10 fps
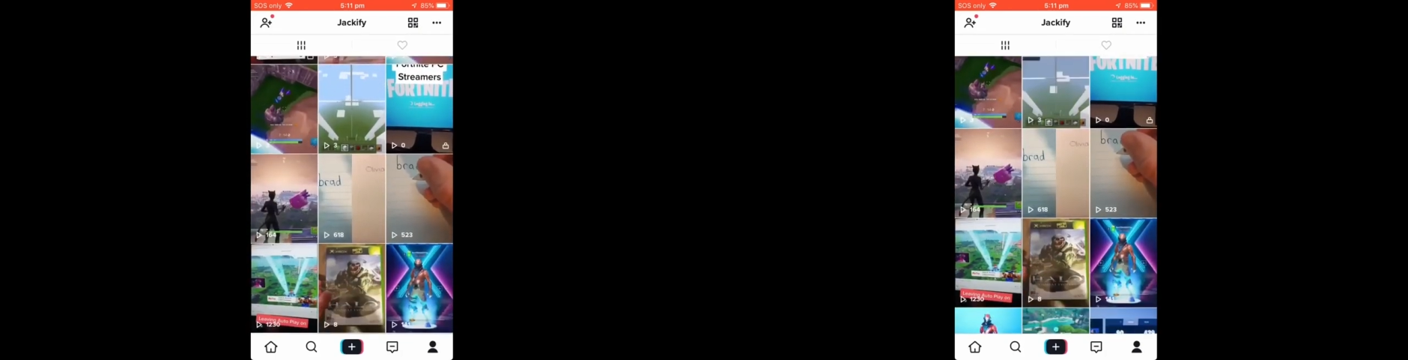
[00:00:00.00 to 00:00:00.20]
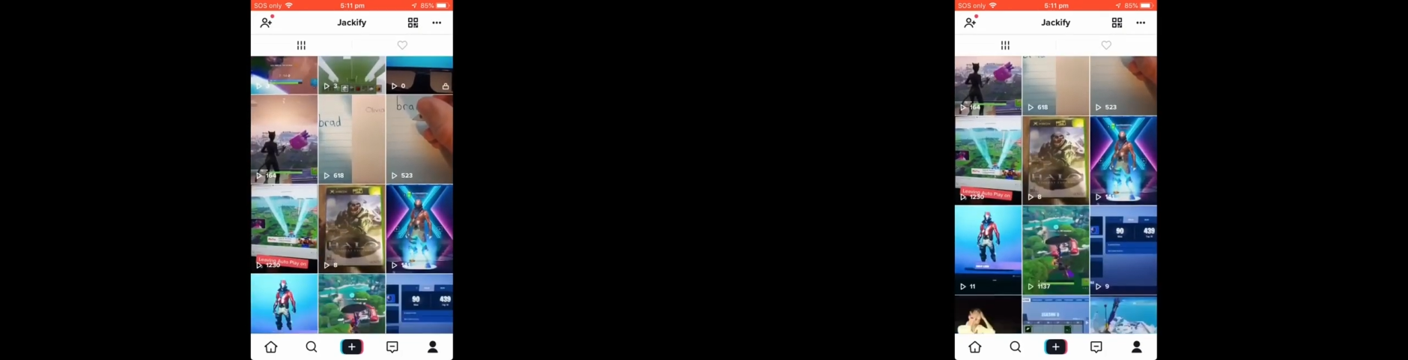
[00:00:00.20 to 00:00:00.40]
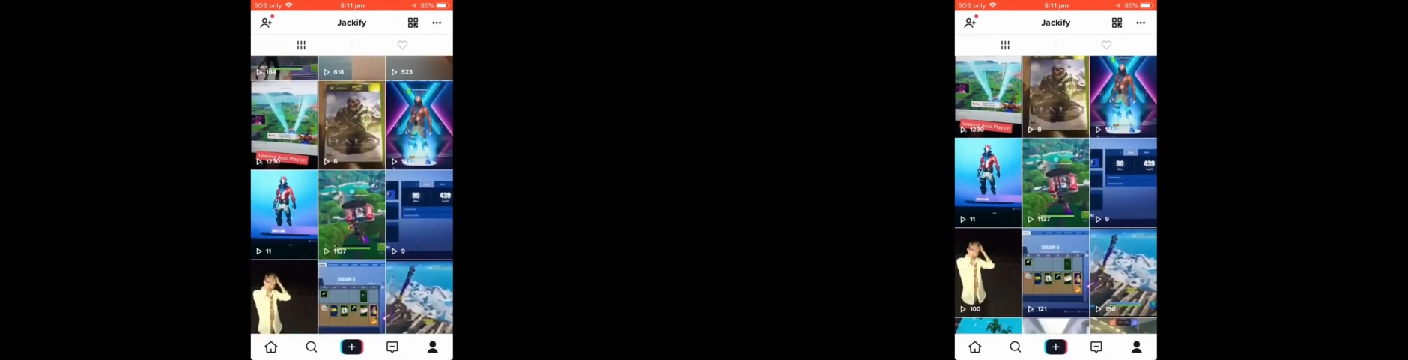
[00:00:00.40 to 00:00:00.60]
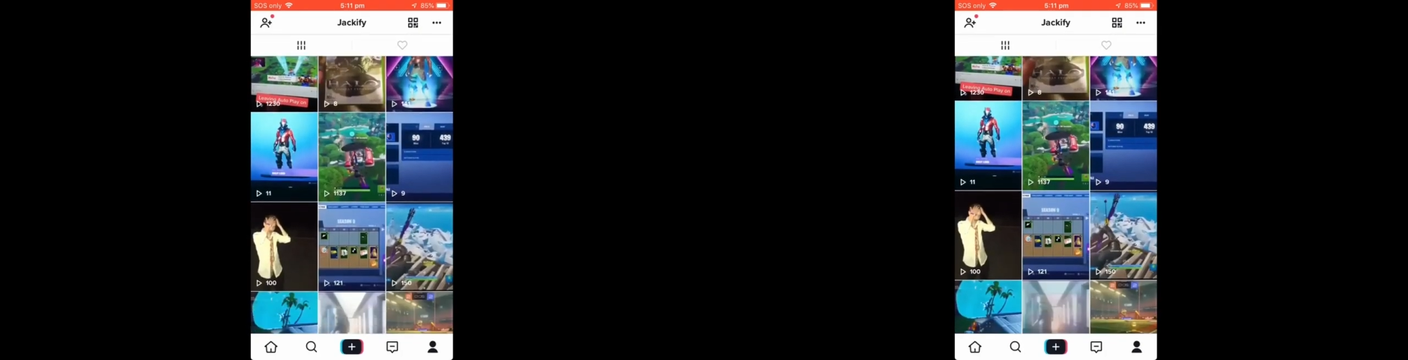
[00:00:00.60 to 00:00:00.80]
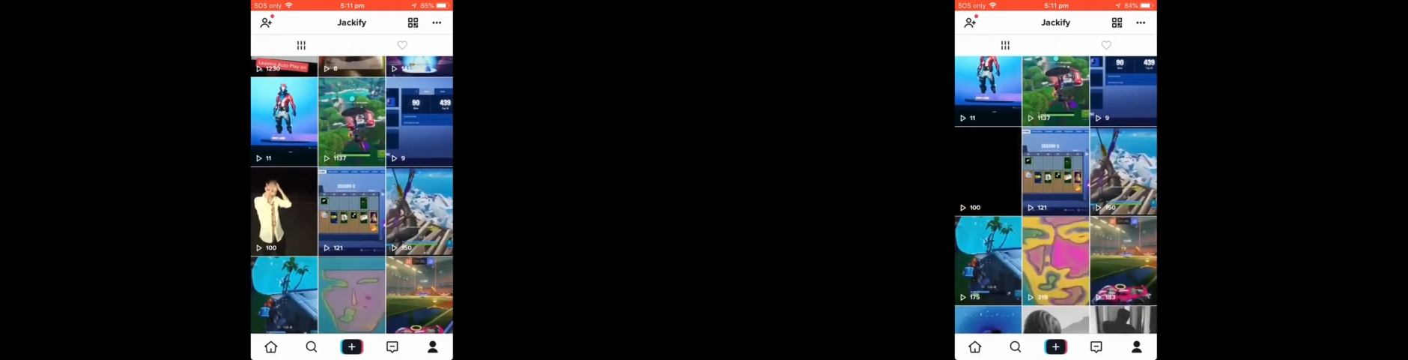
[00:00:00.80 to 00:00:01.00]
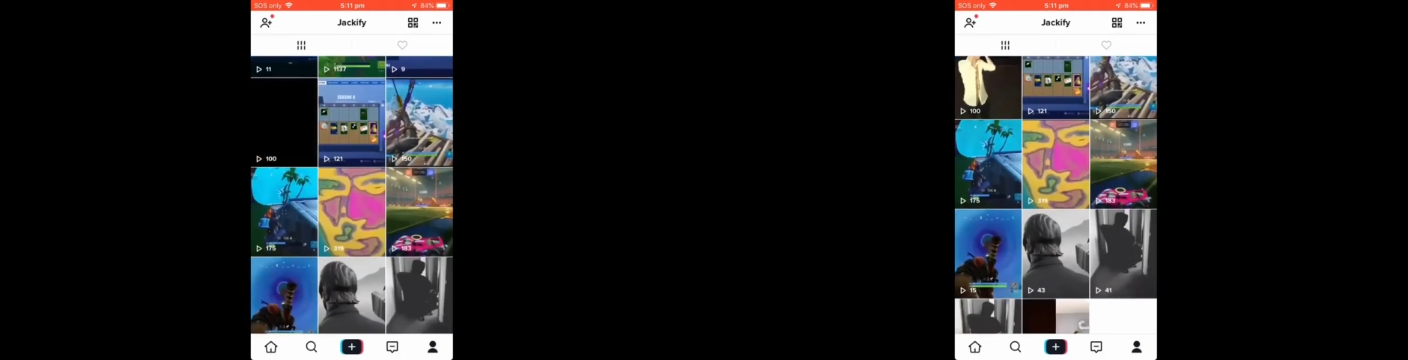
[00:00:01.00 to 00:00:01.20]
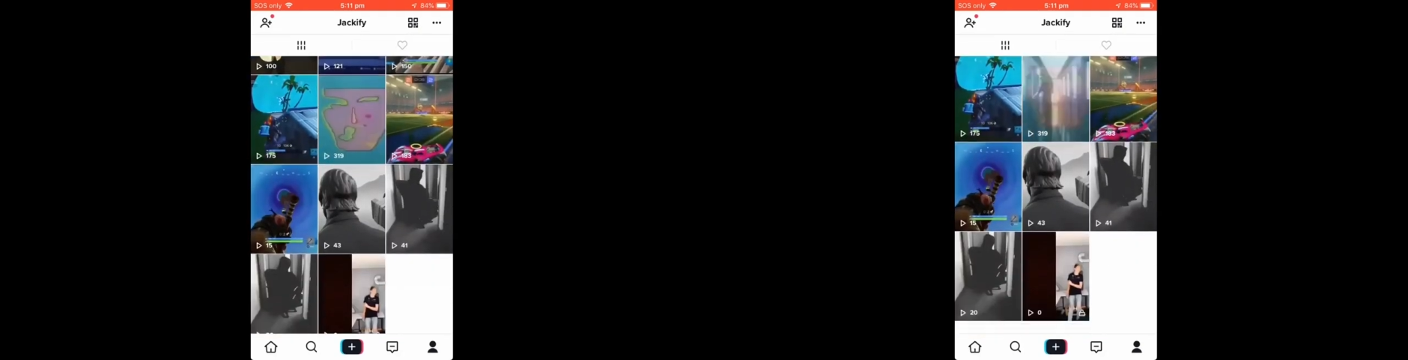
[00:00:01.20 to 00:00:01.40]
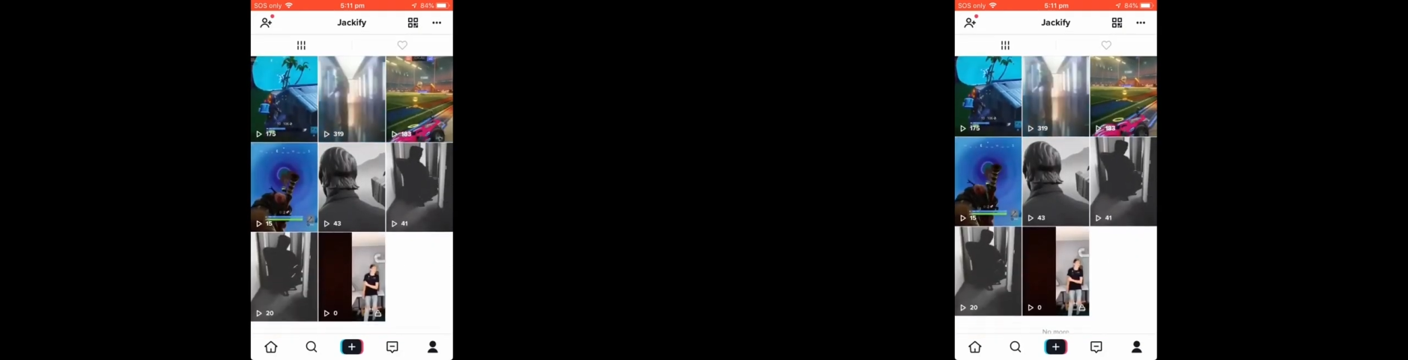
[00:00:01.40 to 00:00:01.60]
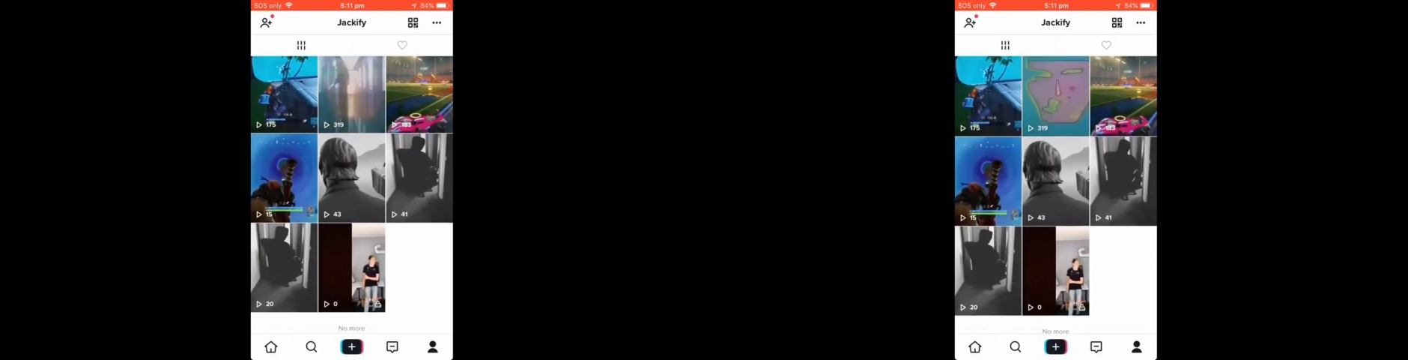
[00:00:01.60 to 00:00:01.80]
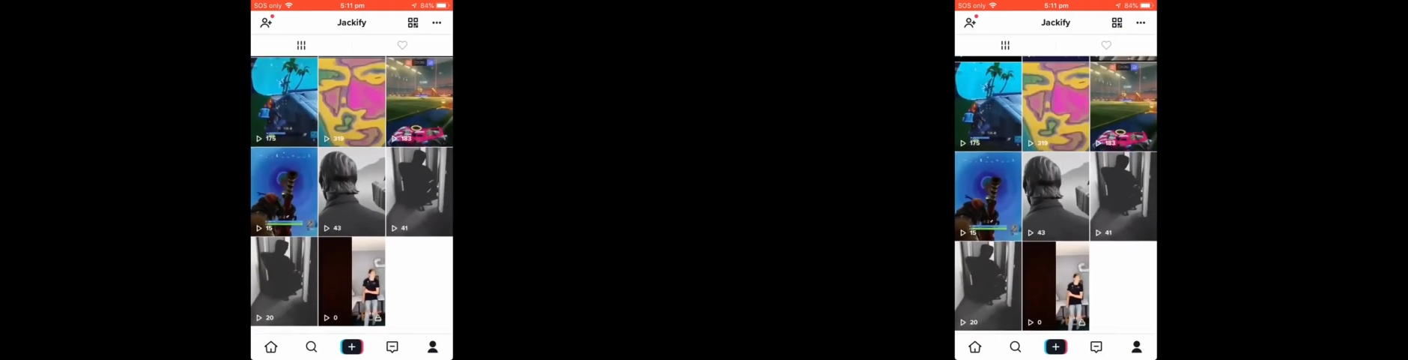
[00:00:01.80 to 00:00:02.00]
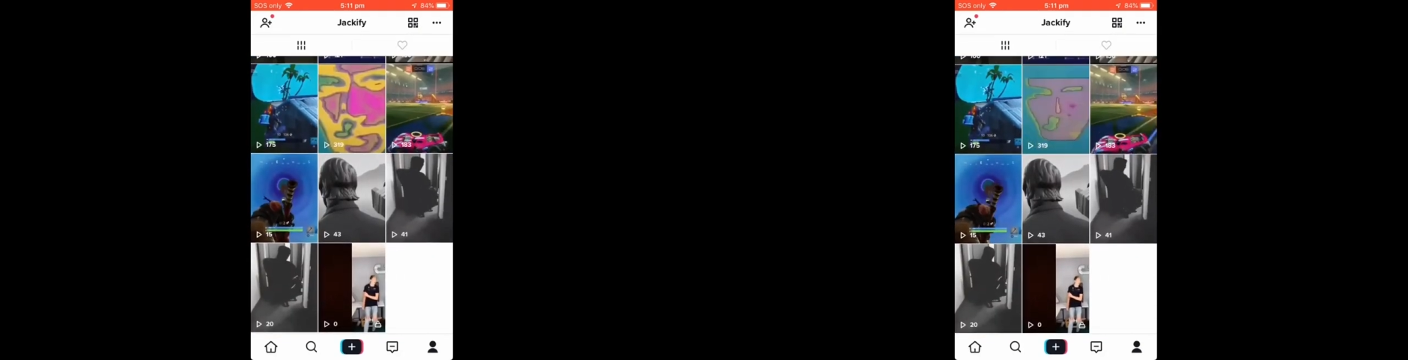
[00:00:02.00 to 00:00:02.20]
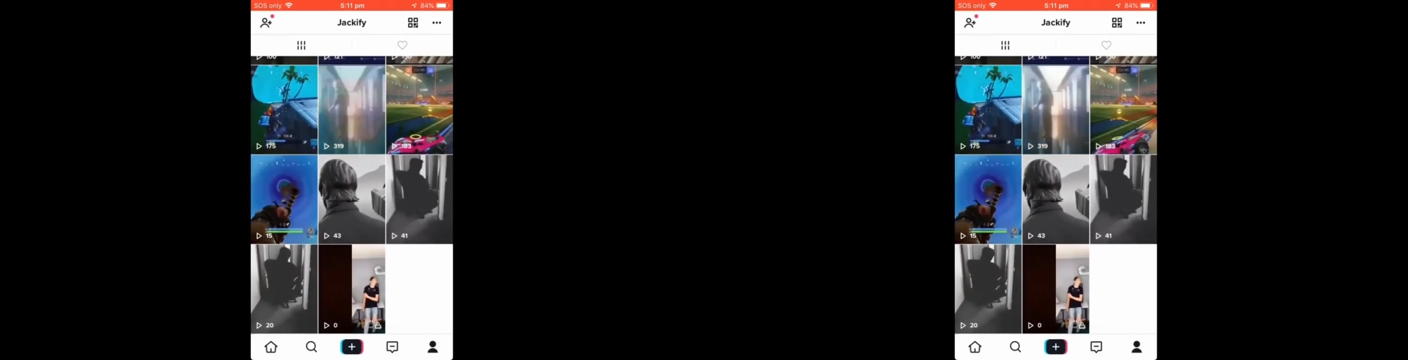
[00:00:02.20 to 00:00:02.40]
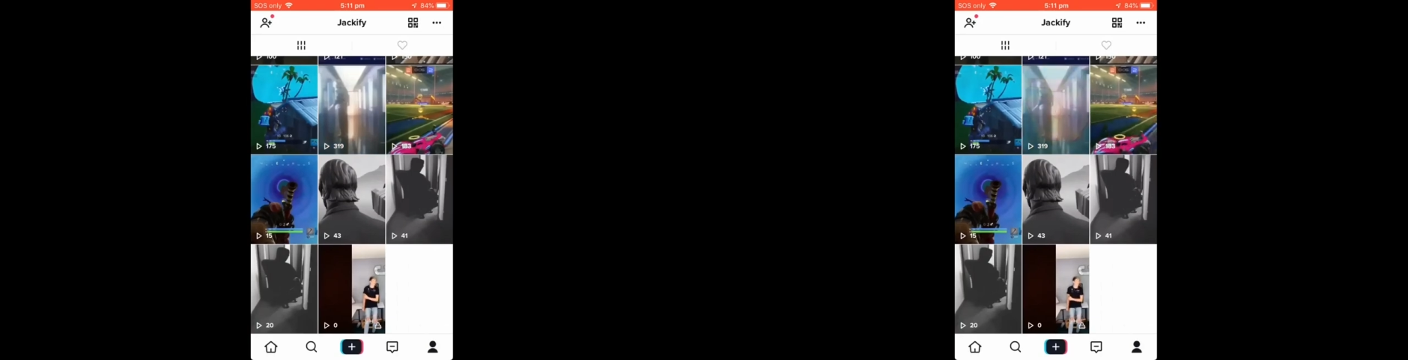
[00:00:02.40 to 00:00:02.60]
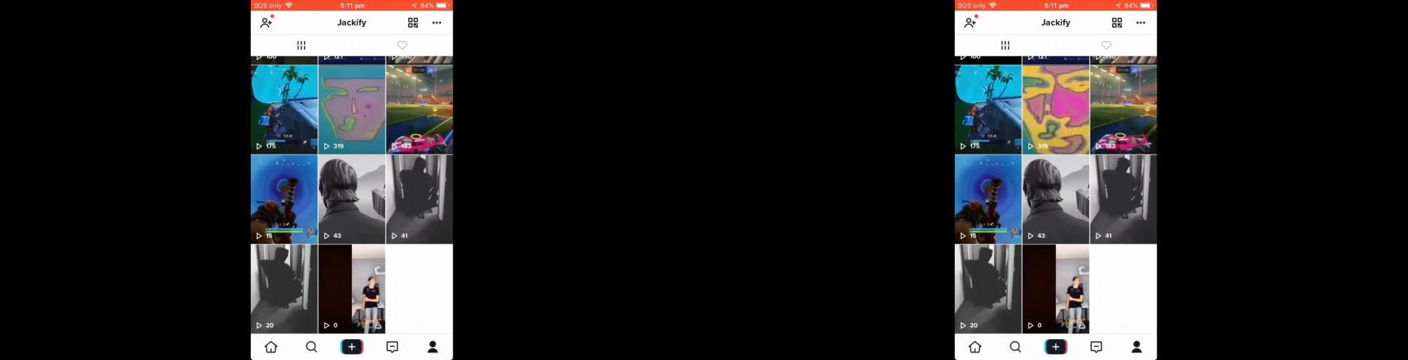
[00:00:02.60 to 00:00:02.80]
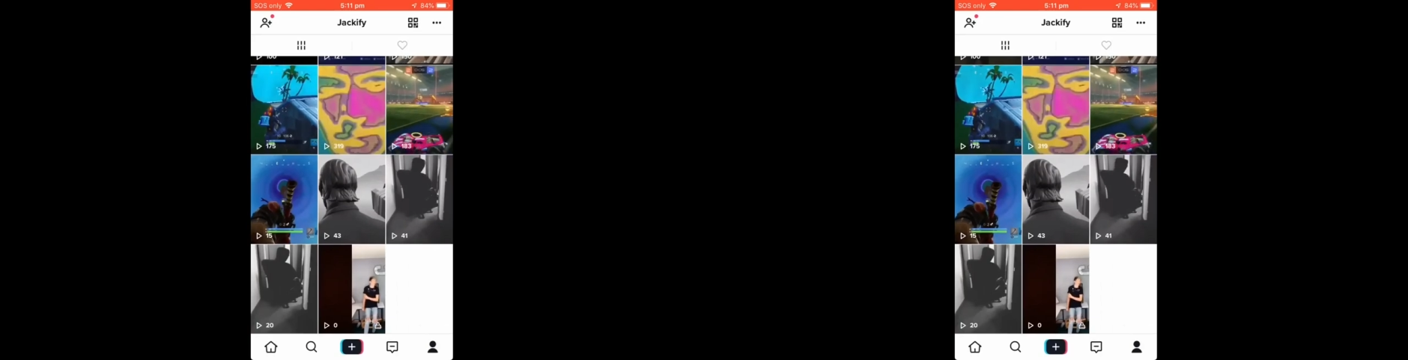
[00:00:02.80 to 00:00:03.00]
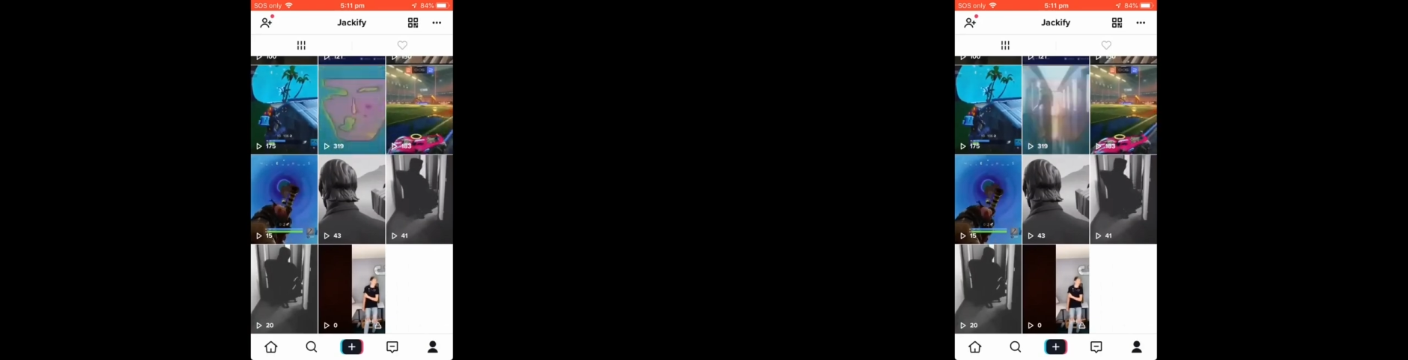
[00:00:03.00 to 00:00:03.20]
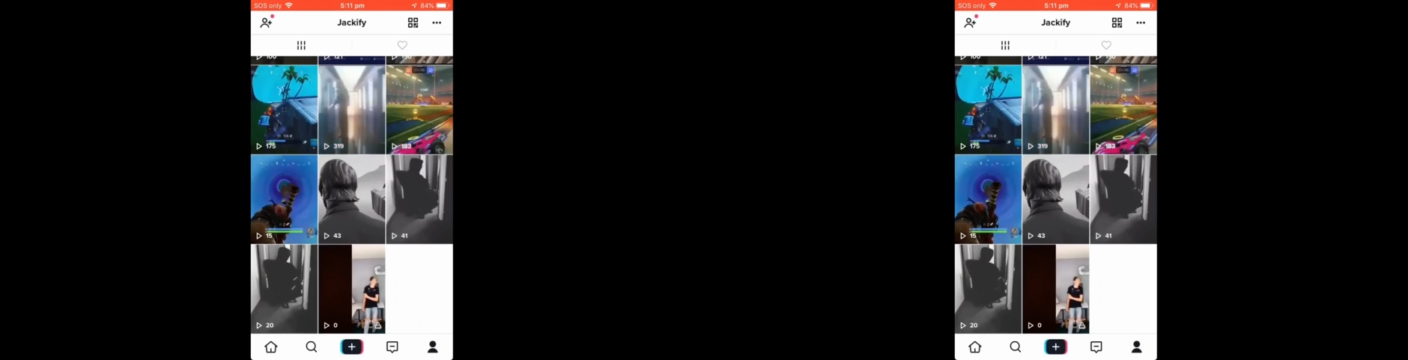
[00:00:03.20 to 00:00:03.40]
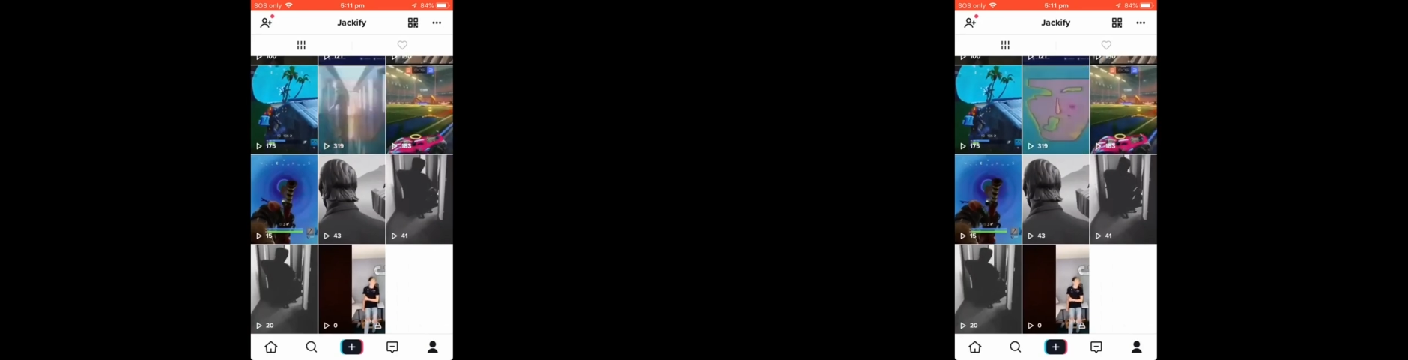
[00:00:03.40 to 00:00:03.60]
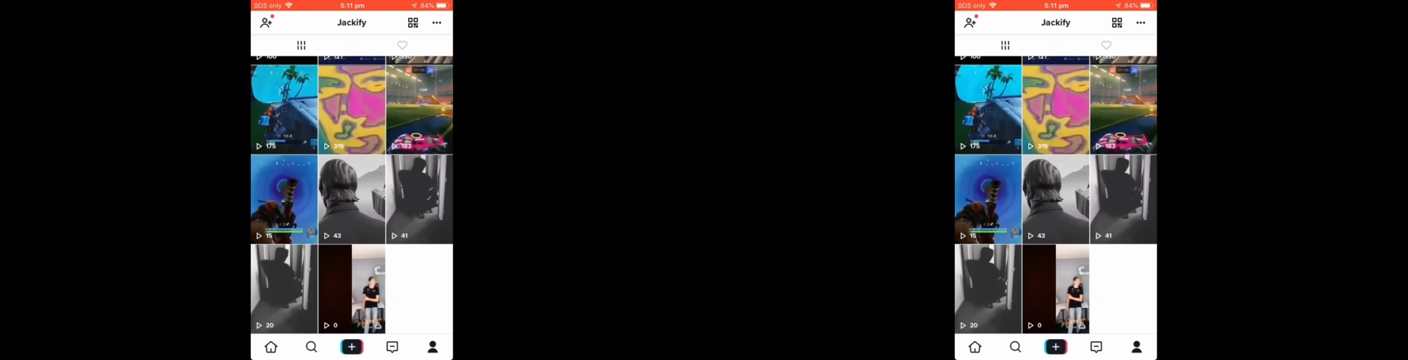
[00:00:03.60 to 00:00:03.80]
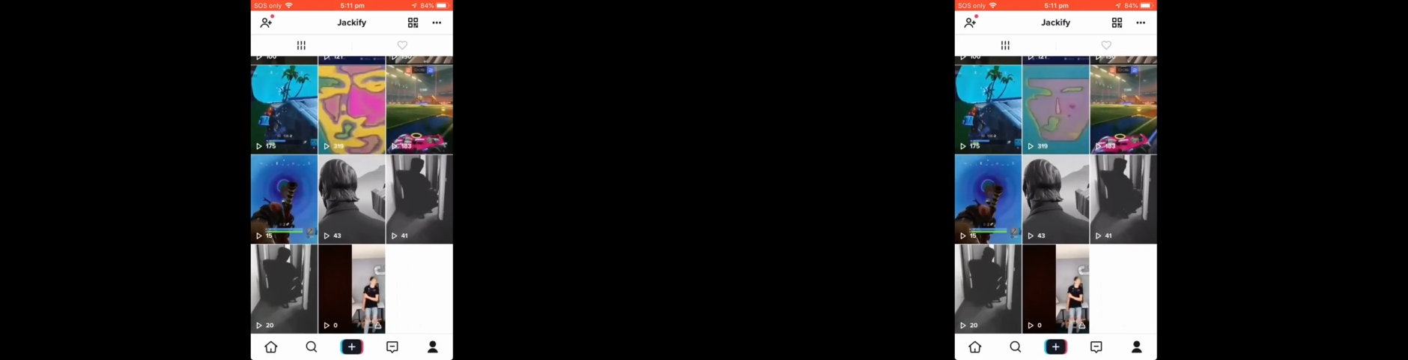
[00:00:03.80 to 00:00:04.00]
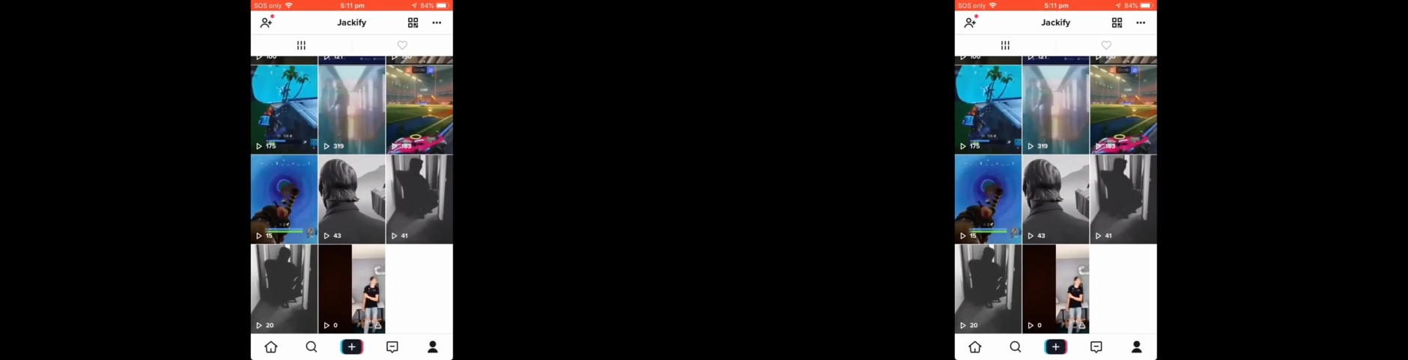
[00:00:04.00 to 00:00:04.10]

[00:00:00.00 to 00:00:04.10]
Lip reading: No face is visible, so there are no lips to read.